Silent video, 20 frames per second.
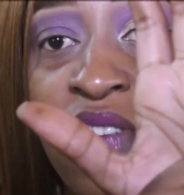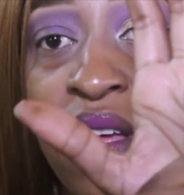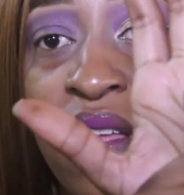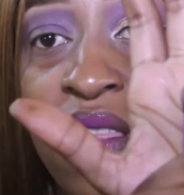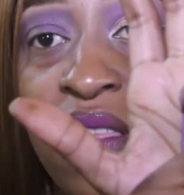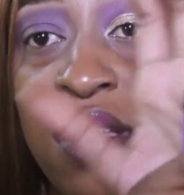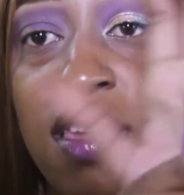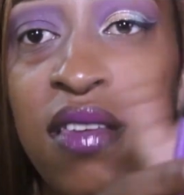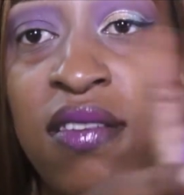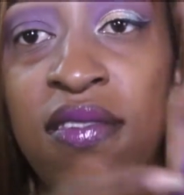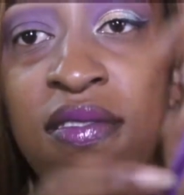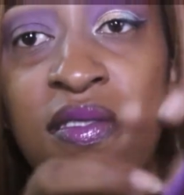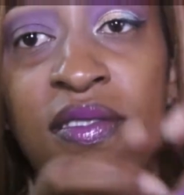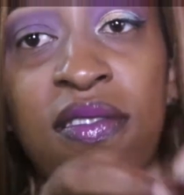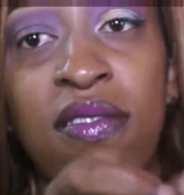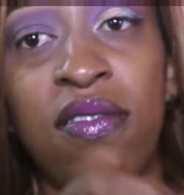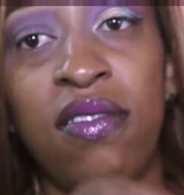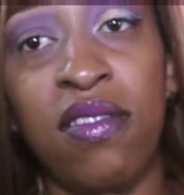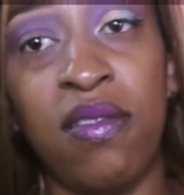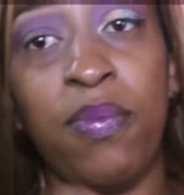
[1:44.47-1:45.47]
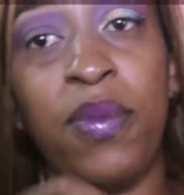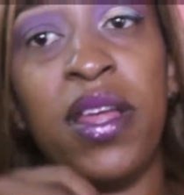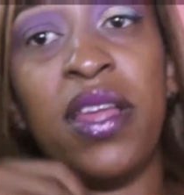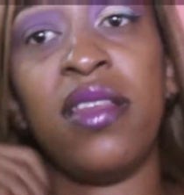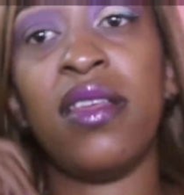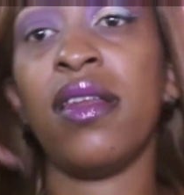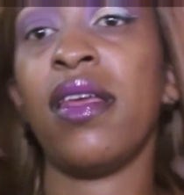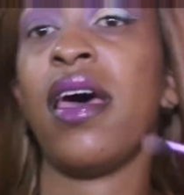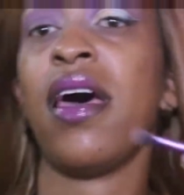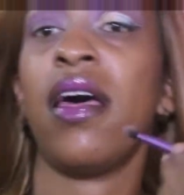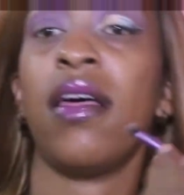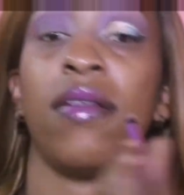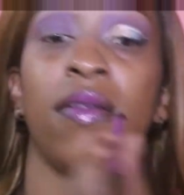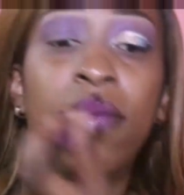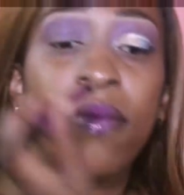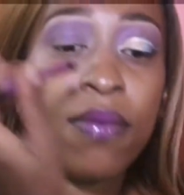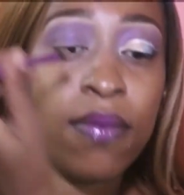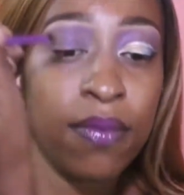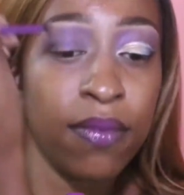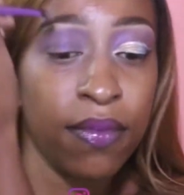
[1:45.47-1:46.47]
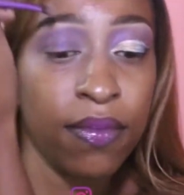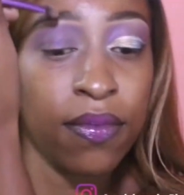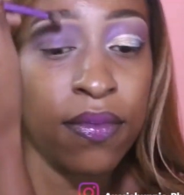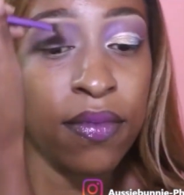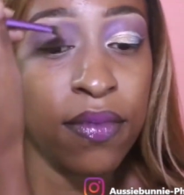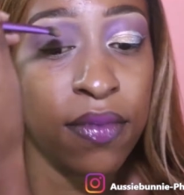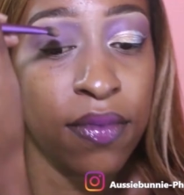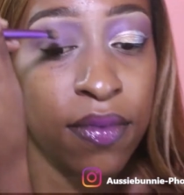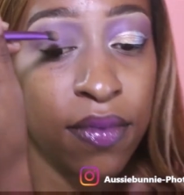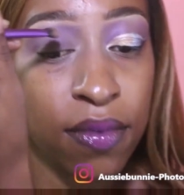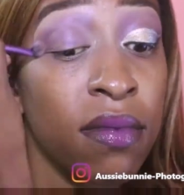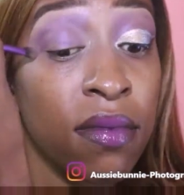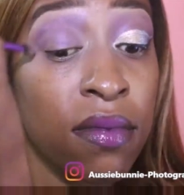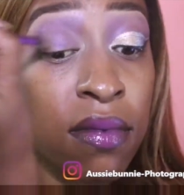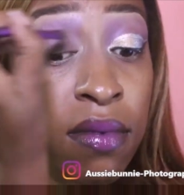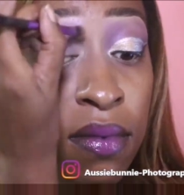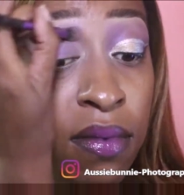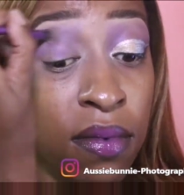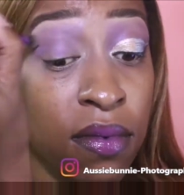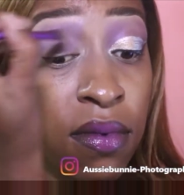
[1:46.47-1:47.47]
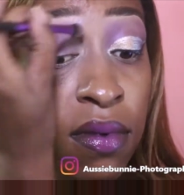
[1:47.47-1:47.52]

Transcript: like this, just blend it out. I'm